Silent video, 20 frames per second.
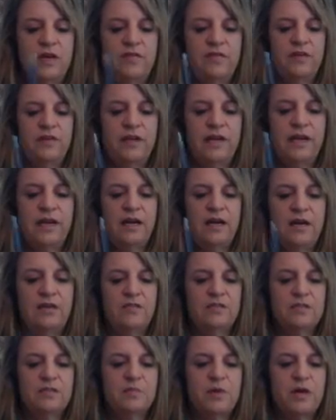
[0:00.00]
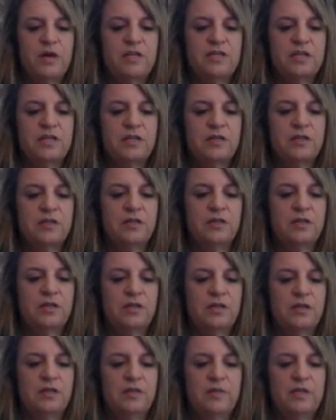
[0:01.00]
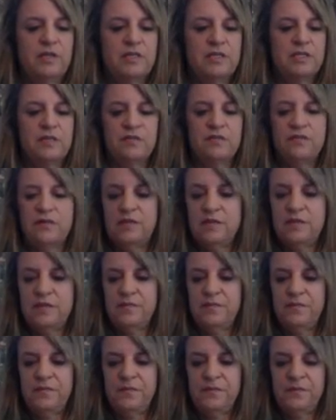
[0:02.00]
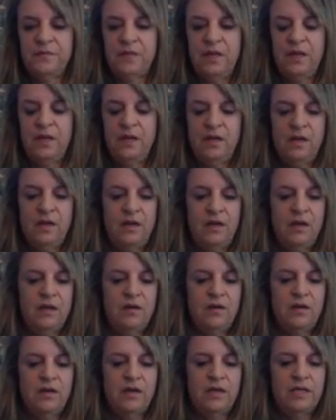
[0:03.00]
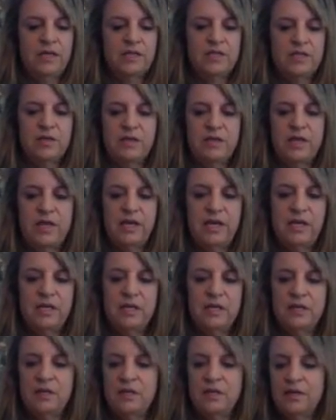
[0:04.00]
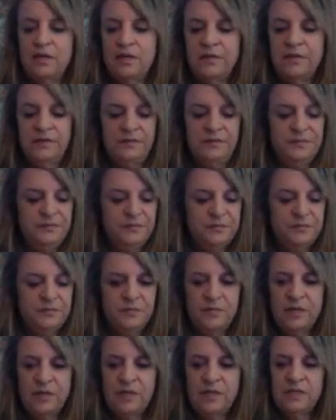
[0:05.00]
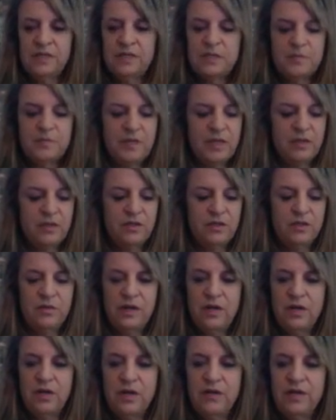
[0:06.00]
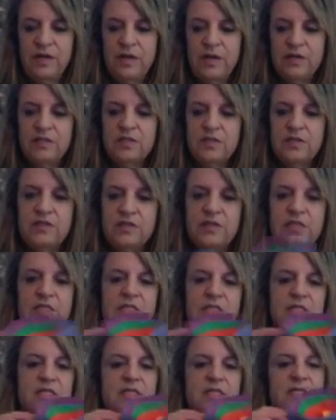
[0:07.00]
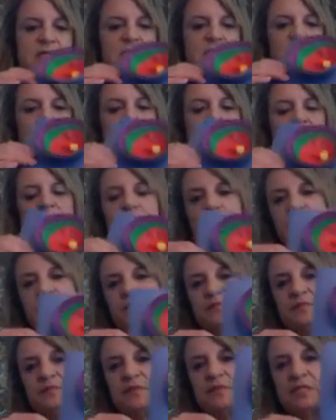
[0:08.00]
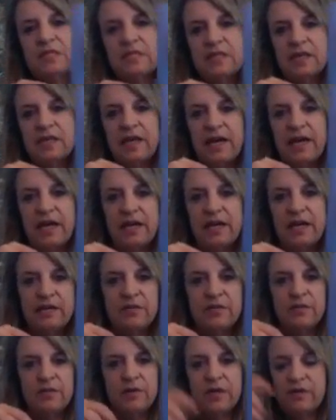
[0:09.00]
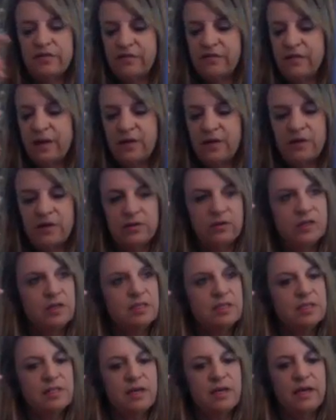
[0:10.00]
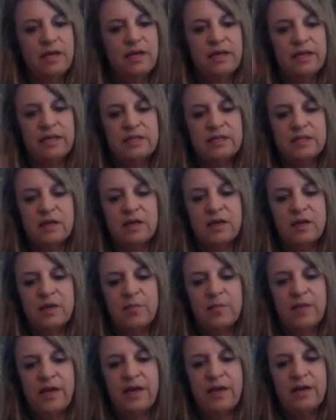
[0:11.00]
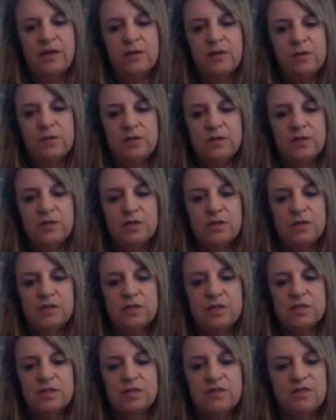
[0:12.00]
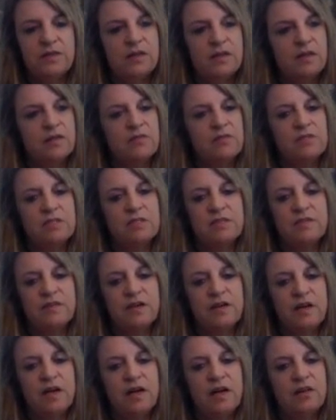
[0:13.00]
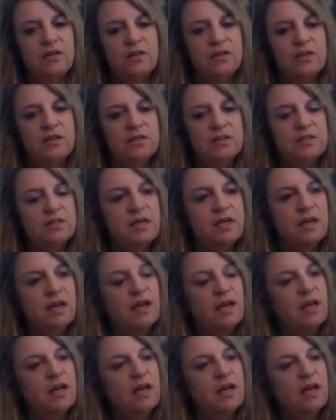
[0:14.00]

kind of like how this project can look a little bit different. Okay, so then this has been gluing over here. So this is again what our flower looks like. It's our cupcake holders, three different colors.